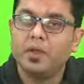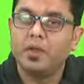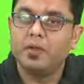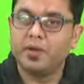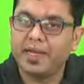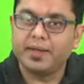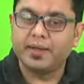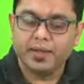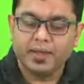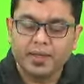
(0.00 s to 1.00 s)
right?
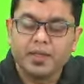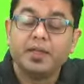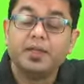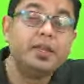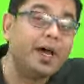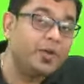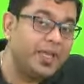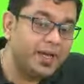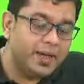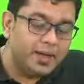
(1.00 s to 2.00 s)
Now
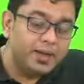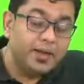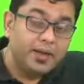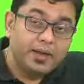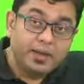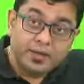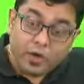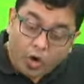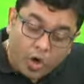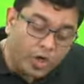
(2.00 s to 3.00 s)
here,
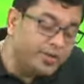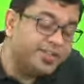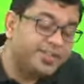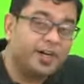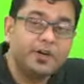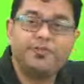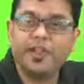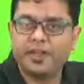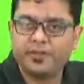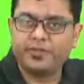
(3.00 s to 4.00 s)
on the
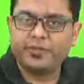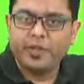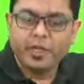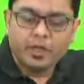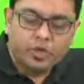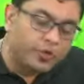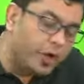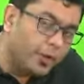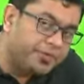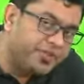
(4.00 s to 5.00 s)
surface, you will
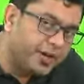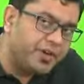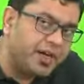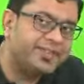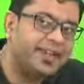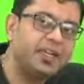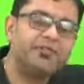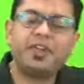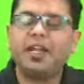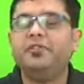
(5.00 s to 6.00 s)
observe a
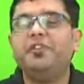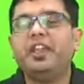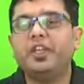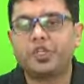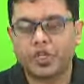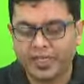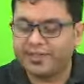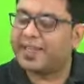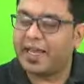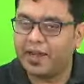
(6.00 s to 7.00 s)
significant variation in
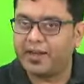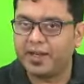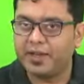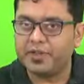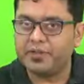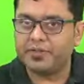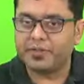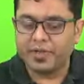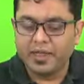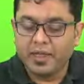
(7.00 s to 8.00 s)
salinity levels.
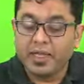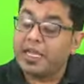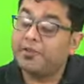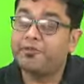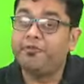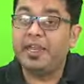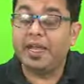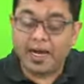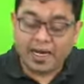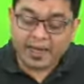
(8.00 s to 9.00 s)
If we
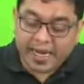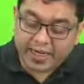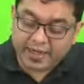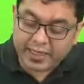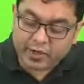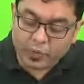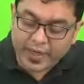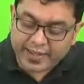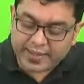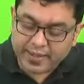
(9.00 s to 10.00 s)
are at
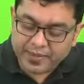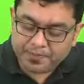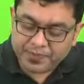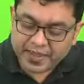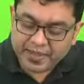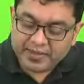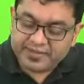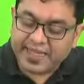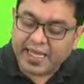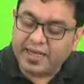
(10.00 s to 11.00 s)
equator,
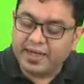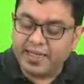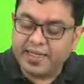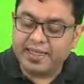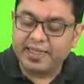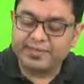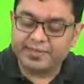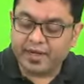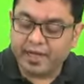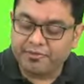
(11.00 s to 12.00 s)
salinity is
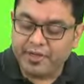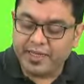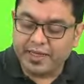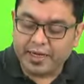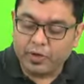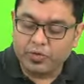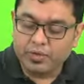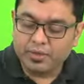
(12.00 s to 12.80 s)
roughly around